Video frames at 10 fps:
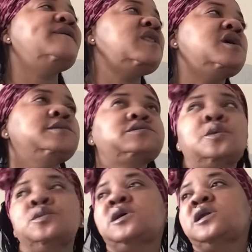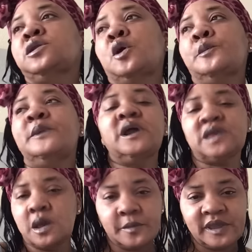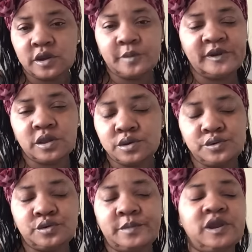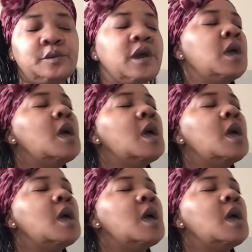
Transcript: videos don't get no money. I don't make no money on YouTube anyway.